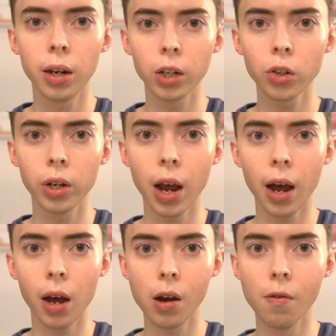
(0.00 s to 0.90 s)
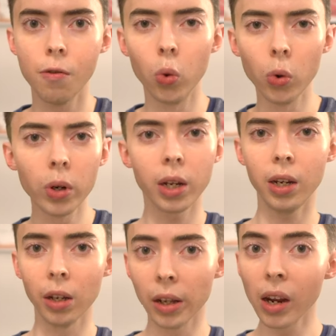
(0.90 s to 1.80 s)
actually have wound
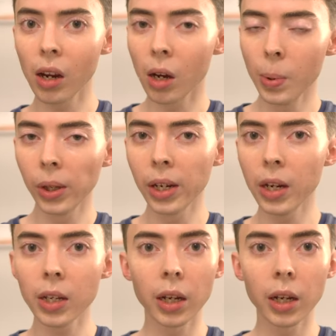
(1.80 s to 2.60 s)
healing abilities.